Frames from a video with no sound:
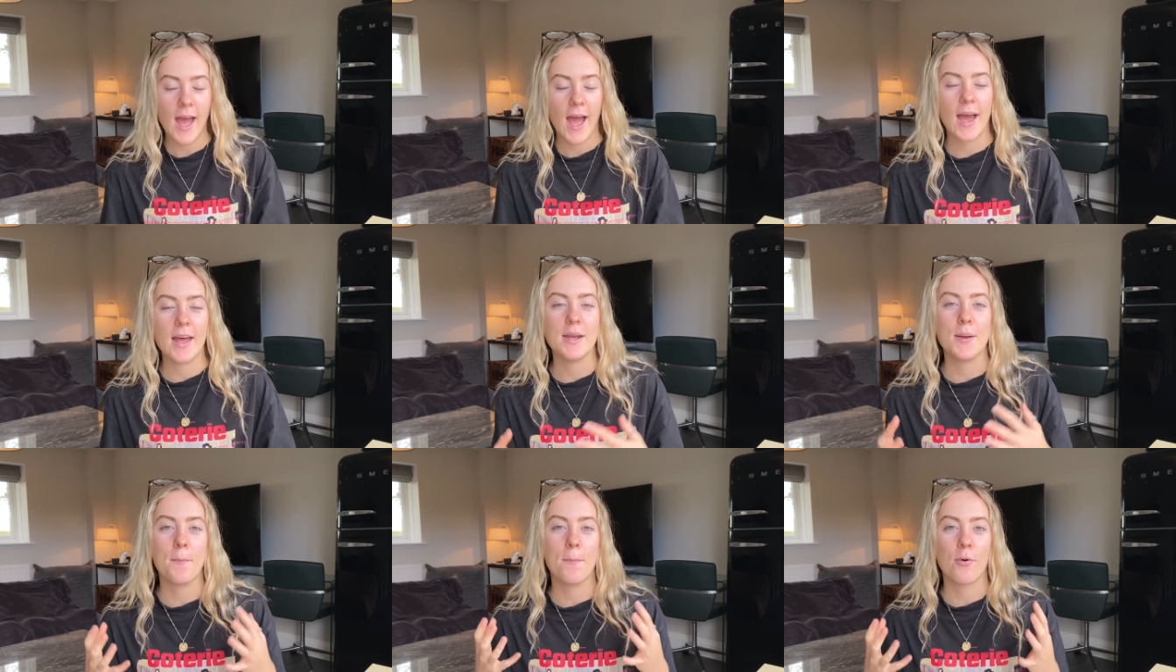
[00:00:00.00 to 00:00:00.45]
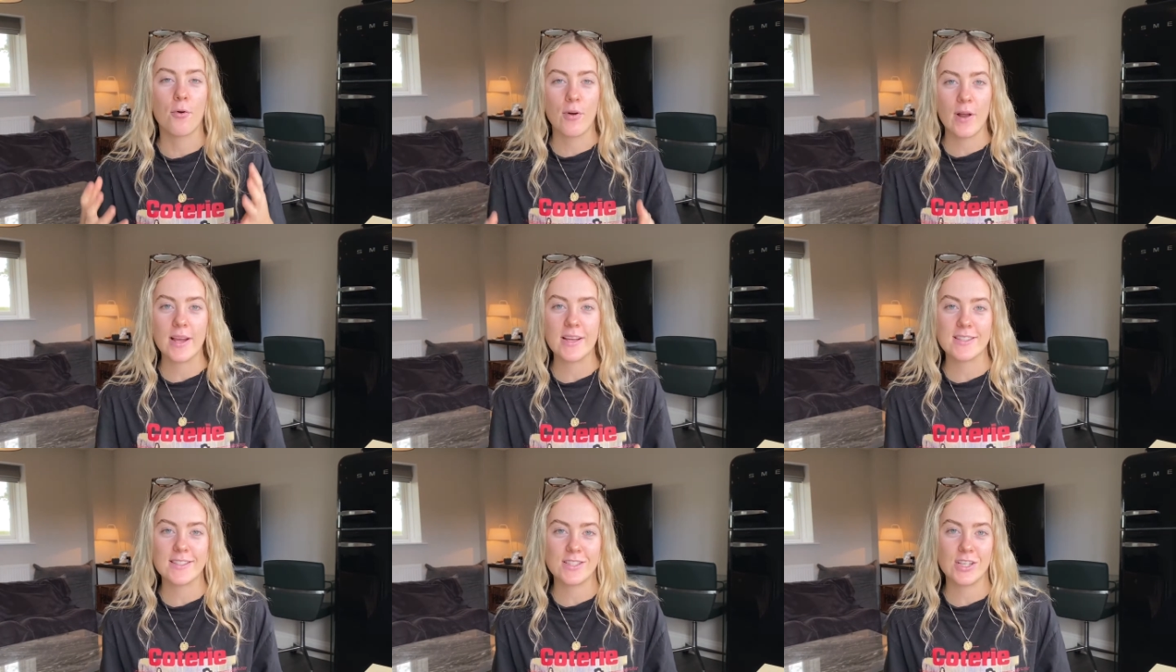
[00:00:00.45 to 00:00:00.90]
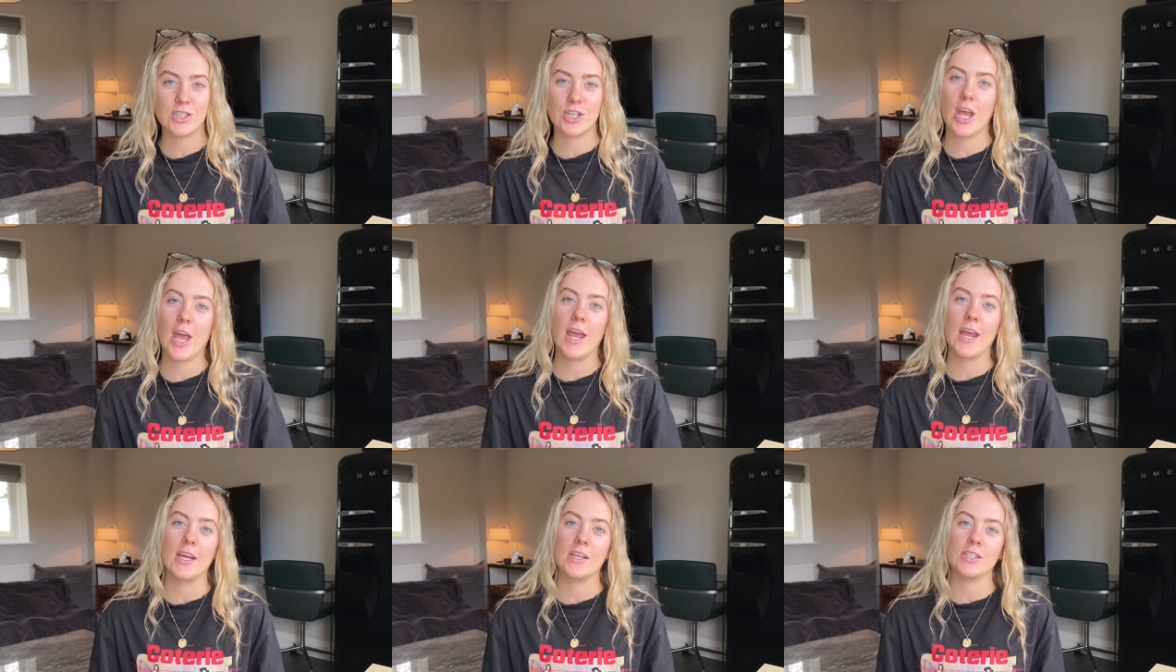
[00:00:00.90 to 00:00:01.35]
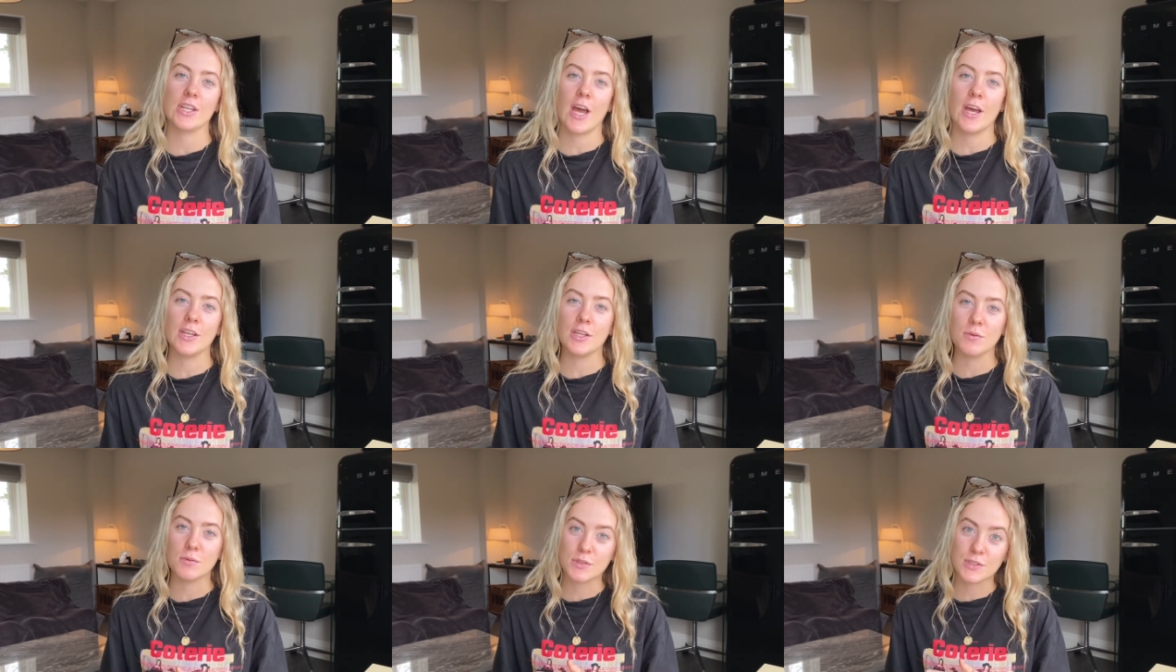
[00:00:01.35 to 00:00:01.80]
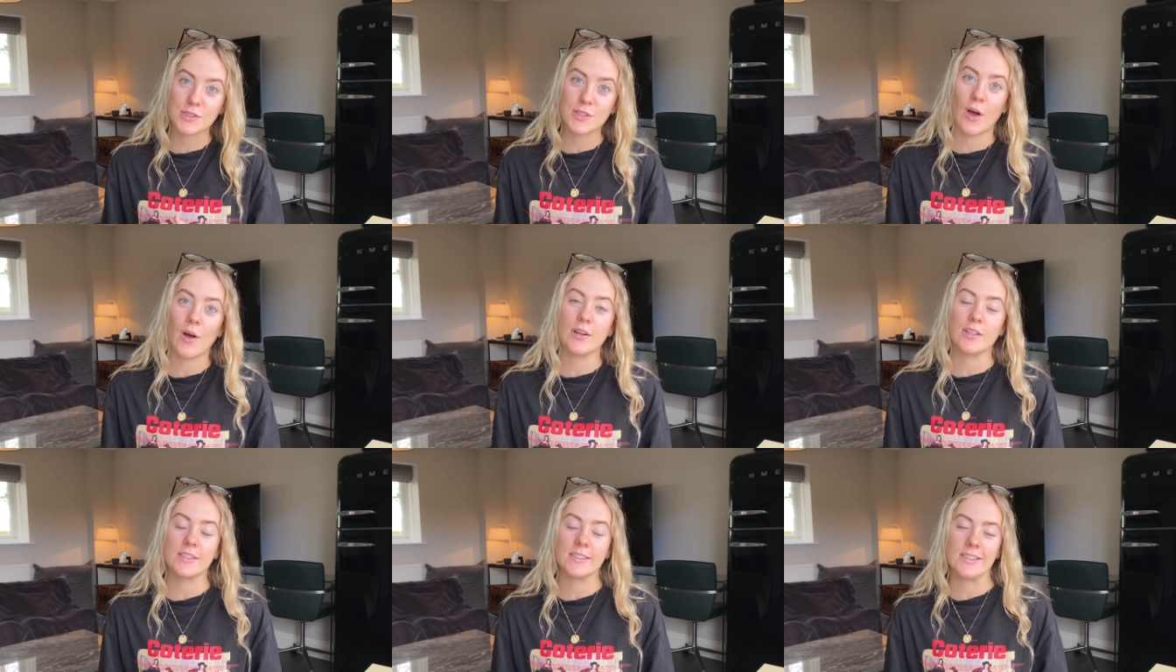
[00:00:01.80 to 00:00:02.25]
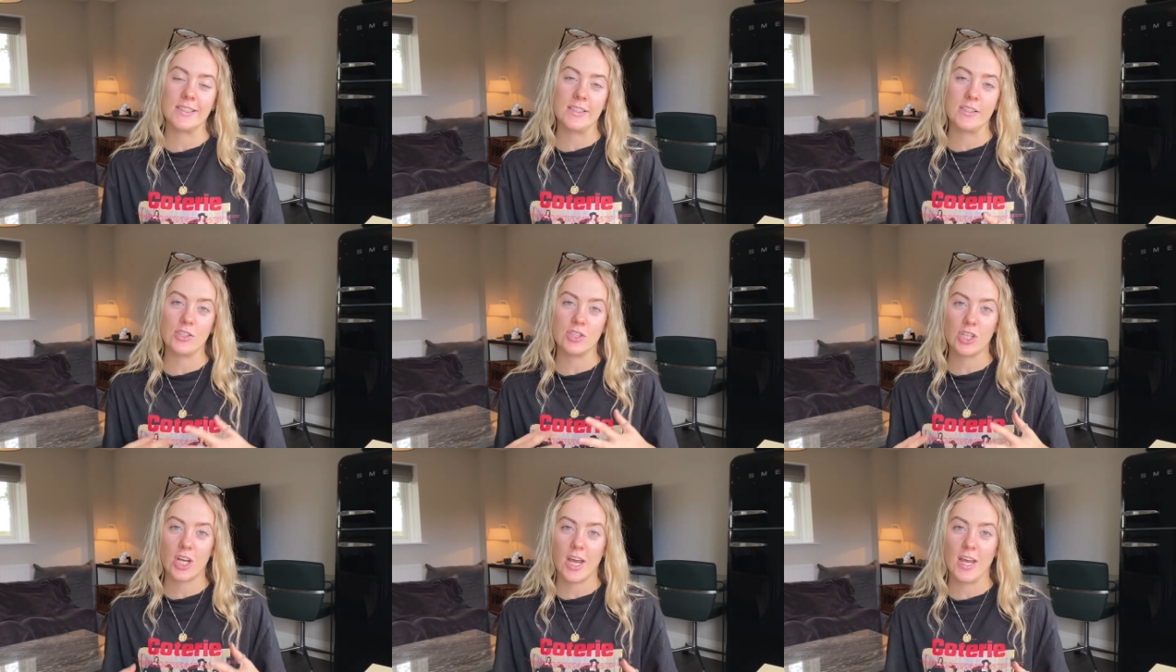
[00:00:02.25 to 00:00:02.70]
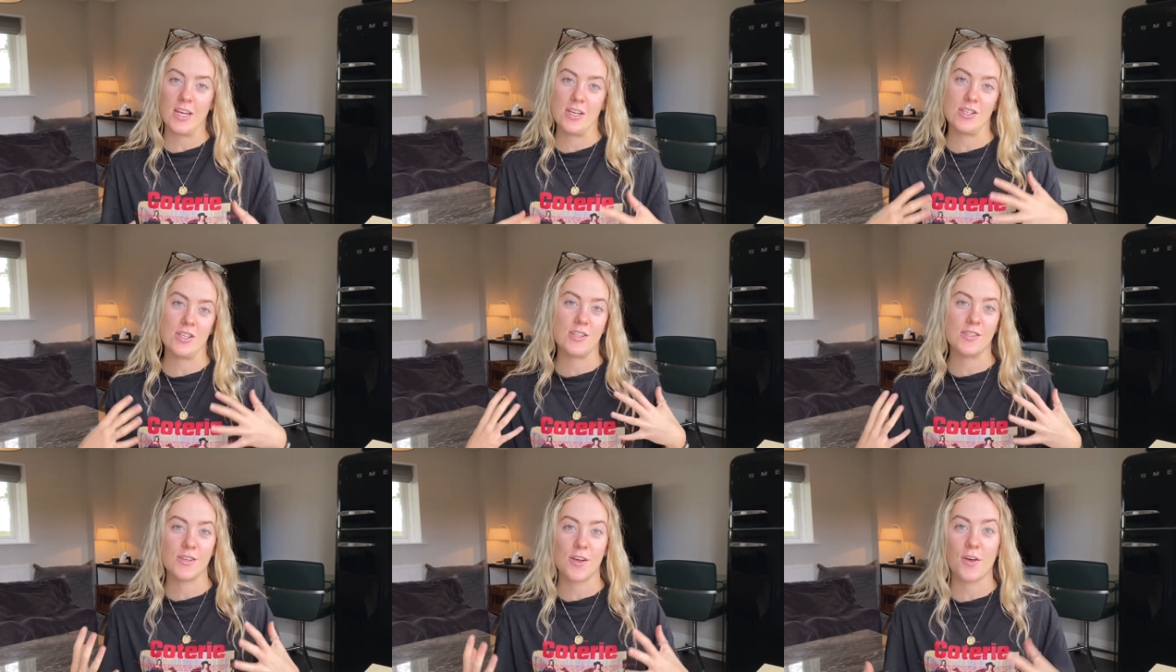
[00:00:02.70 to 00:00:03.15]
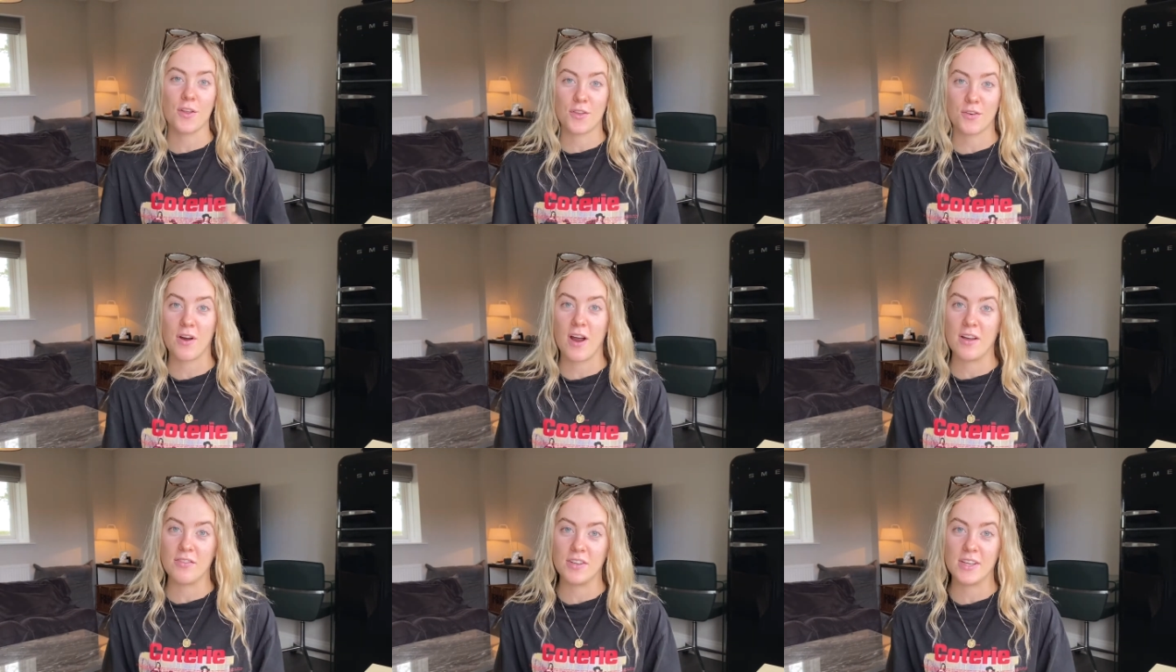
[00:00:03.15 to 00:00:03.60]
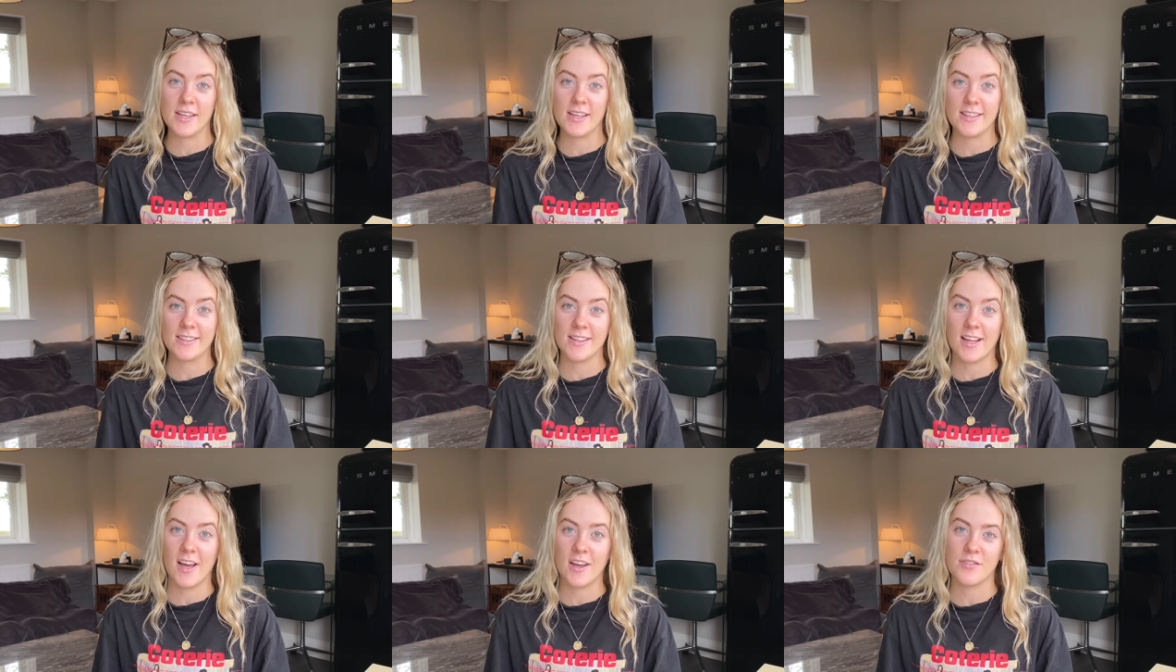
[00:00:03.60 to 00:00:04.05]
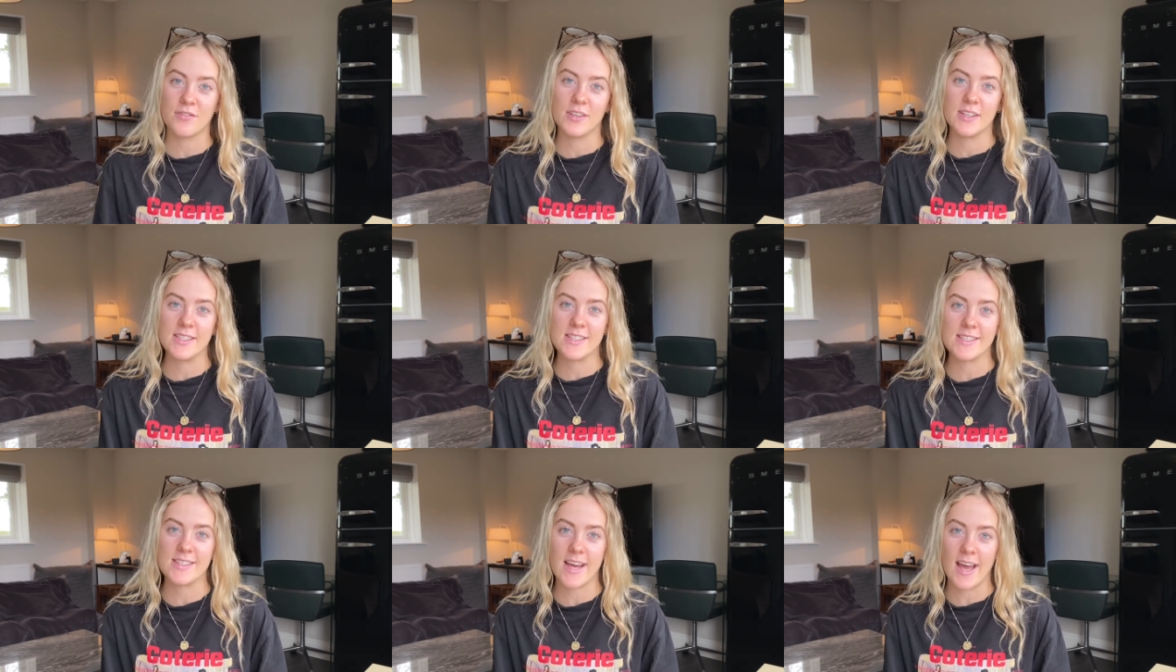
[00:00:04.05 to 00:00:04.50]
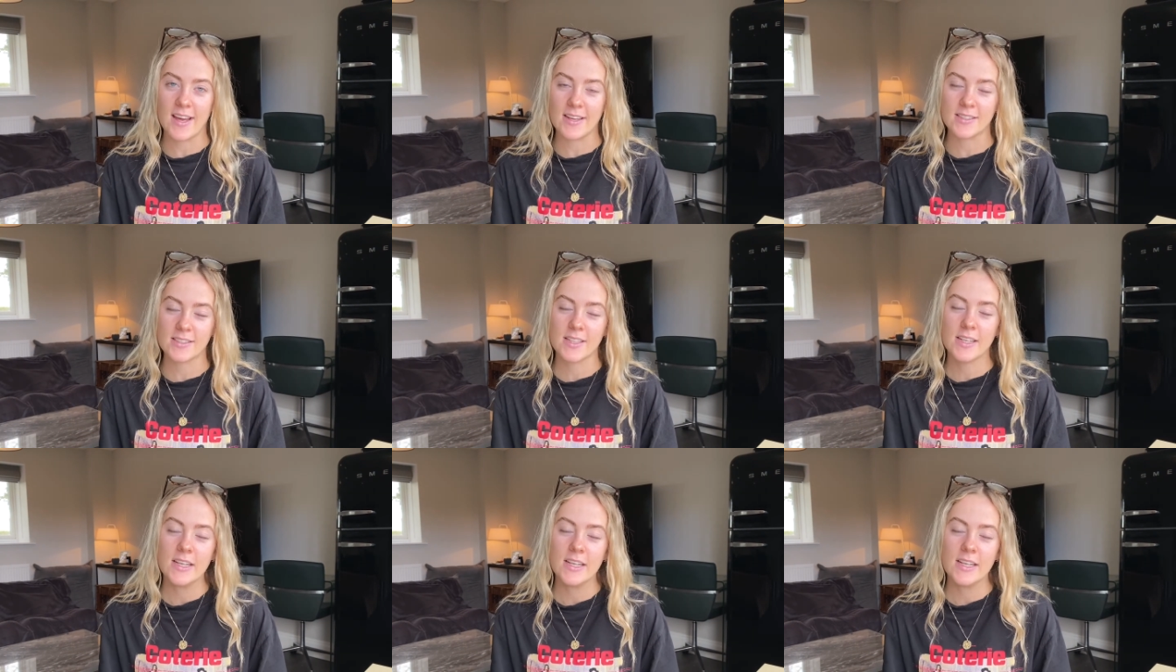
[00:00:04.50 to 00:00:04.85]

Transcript: and embrace the change, and you will start to see the change and start thriving in life instead.